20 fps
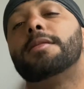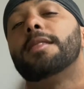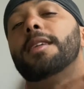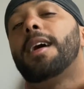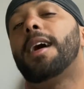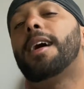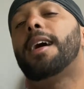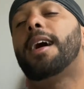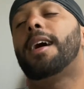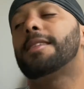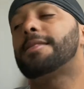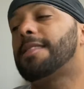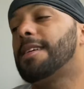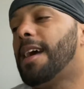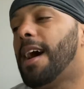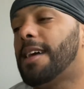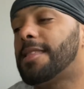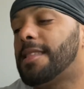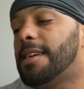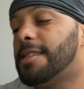
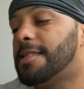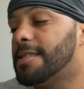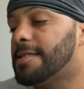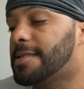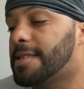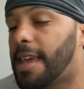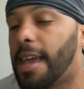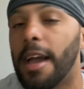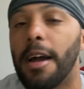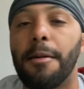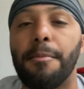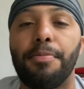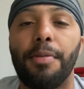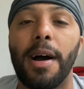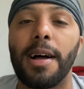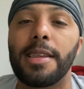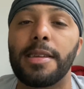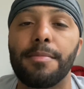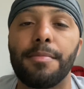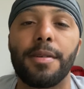I think this camp
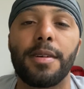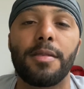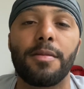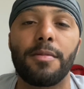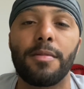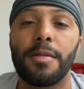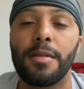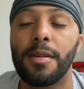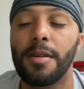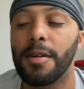probably been,